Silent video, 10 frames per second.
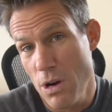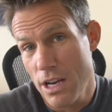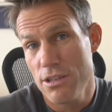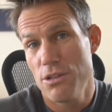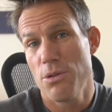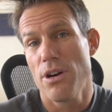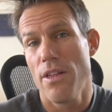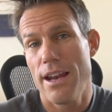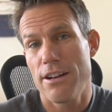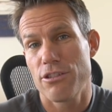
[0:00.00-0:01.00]
what can you do with all
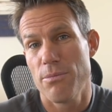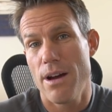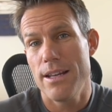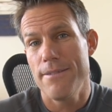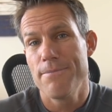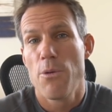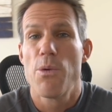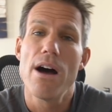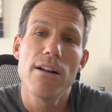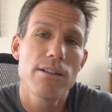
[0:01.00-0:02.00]
that extra money?
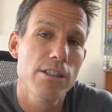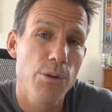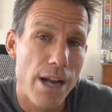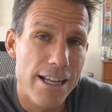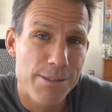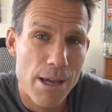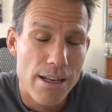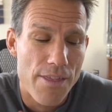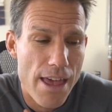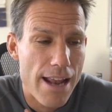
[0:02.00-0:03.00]
Well, you know what I spend
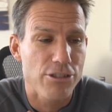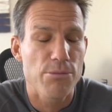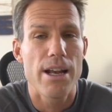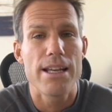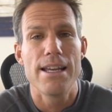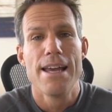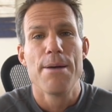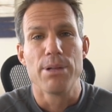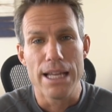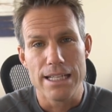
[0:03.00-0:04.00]
on that extra money?
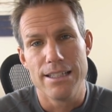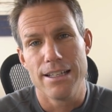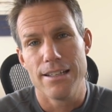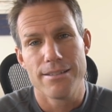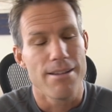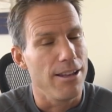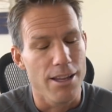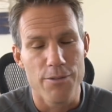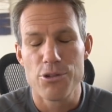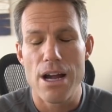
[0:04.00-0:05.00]
Plane tickets. I
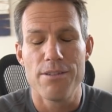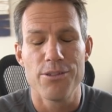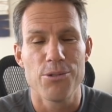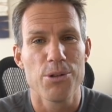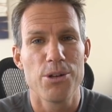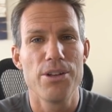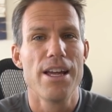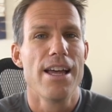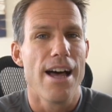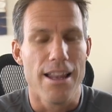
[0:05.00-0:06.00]
love traveling the world.
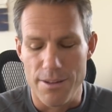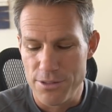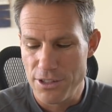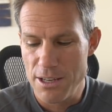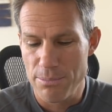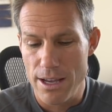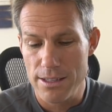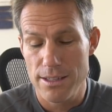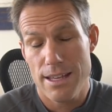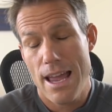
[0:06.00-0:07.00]
I love seeing
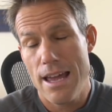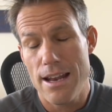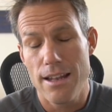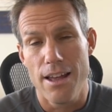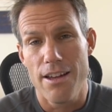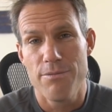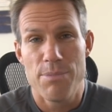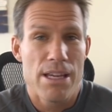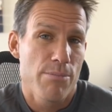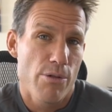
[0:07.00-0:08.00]
places, and I love
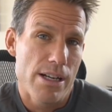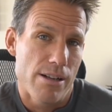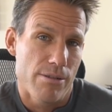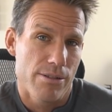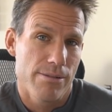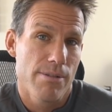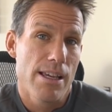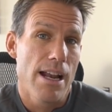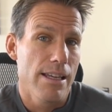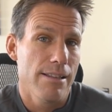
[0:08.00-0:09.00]
bean burritos.
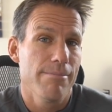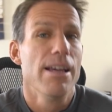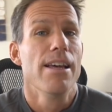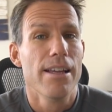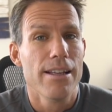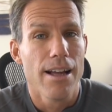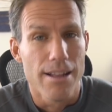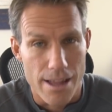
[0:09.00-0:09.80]
And I eat a